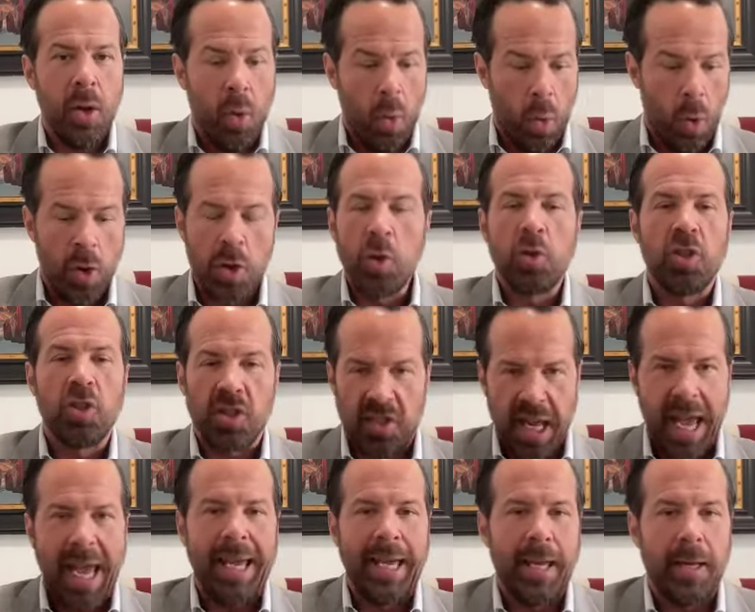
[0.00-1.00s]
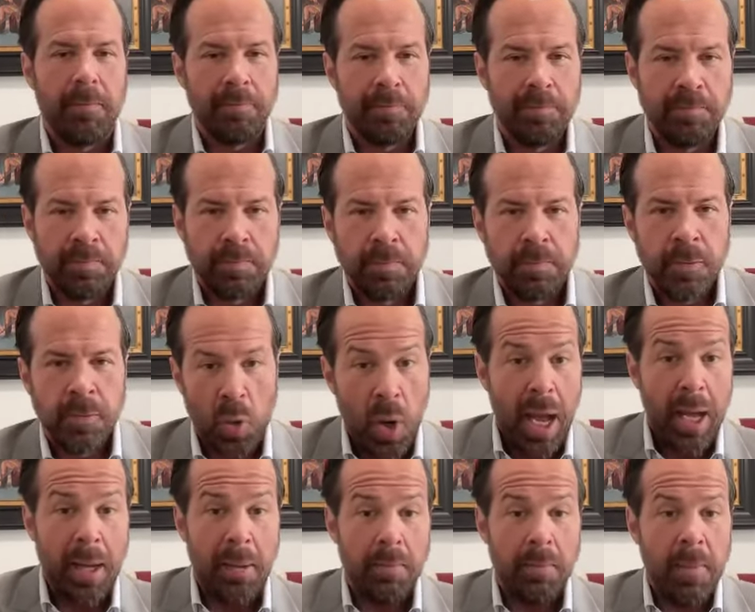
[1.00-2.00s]
or you just take it,
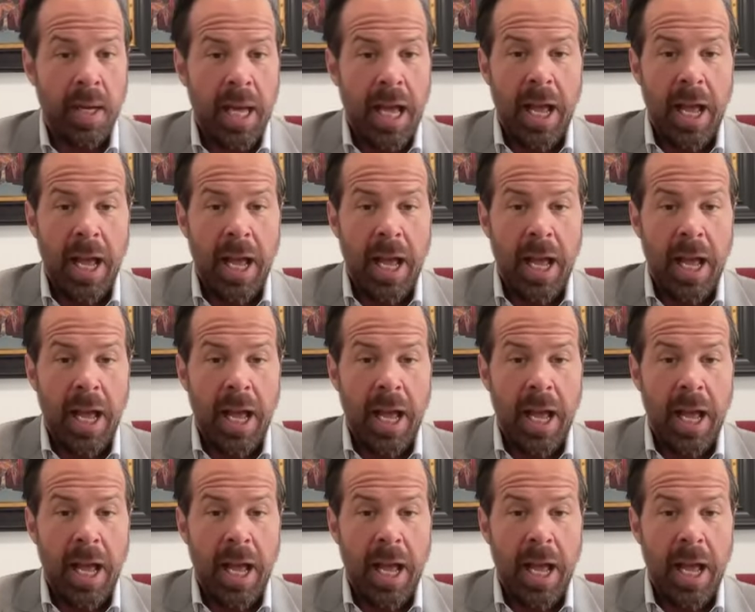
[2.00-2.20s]
right?